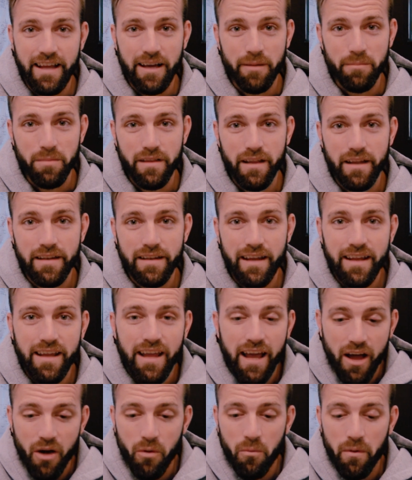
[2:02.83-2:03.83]
happened that day.
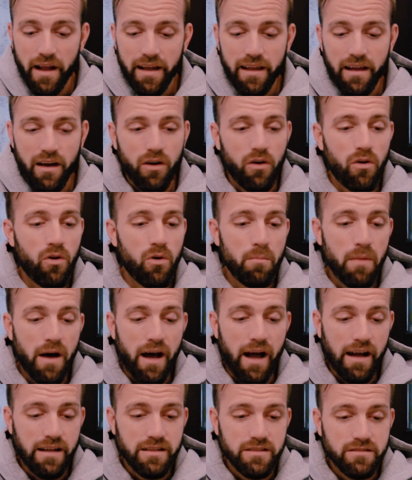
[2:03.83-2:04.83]
When I got home,
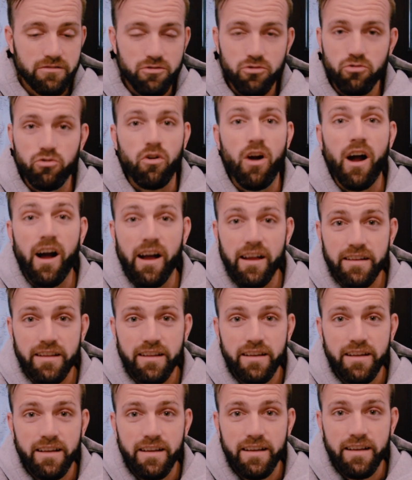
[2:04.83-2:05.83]
I cried
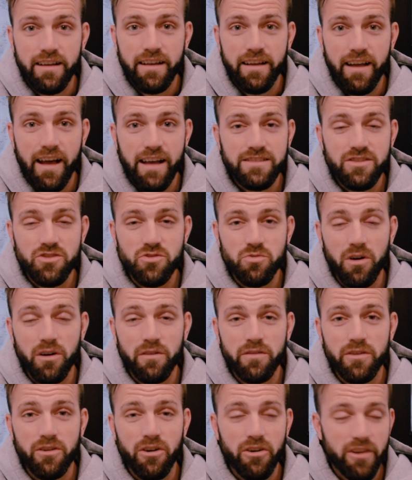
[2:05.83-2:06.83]
as a
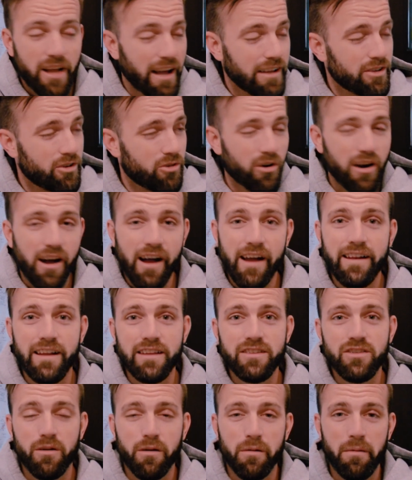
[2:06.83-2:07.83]
12-year-old. I cried, and
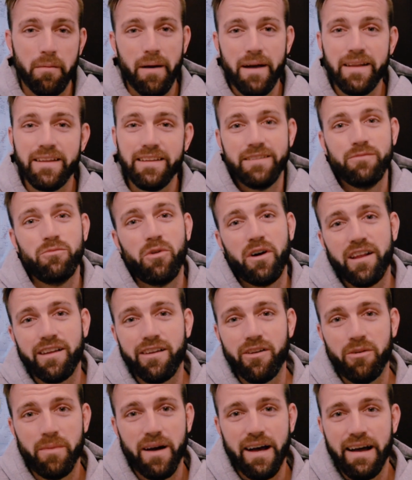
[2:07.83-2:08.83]
I told mom I didn't want to
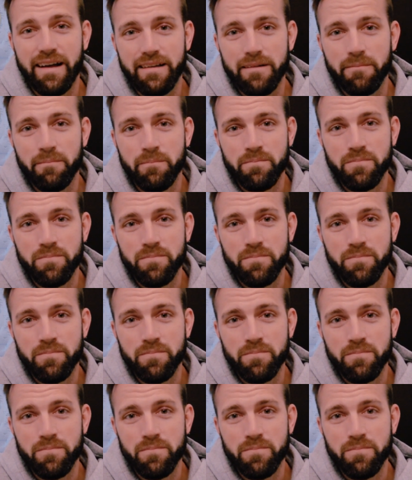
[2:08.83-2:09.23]
go back.